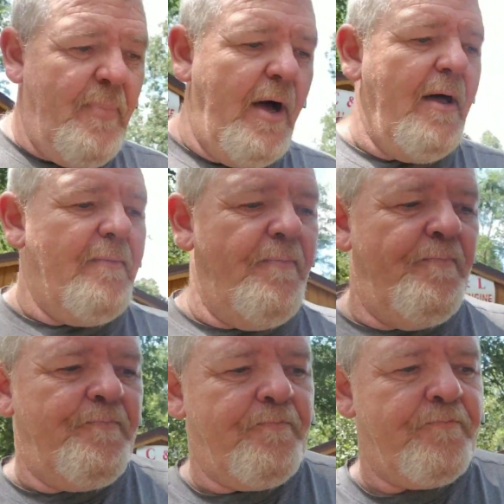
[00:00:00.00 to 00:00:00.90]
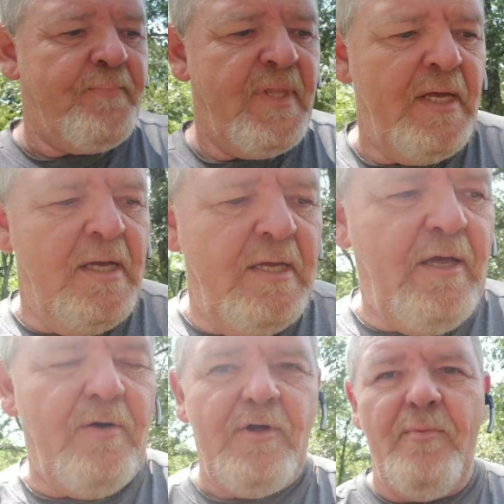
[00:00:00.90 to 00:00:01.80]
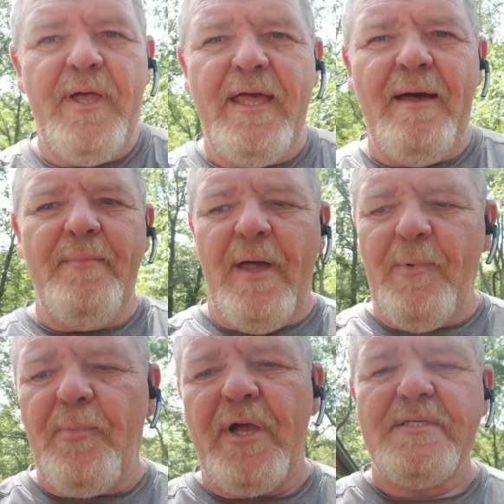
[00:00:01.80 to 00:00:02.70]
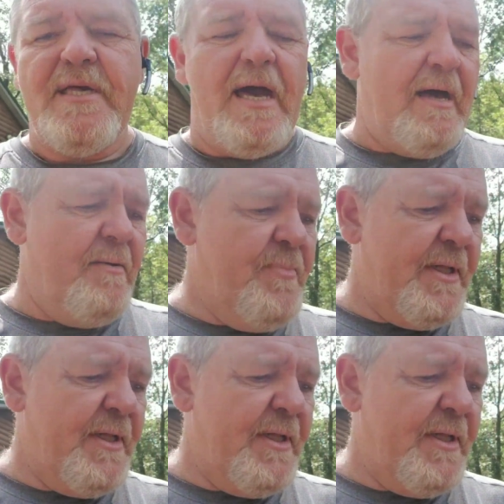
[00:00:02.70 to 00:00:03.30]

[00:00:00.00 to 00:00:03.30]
But y'all know me, I'm a Briggs guy.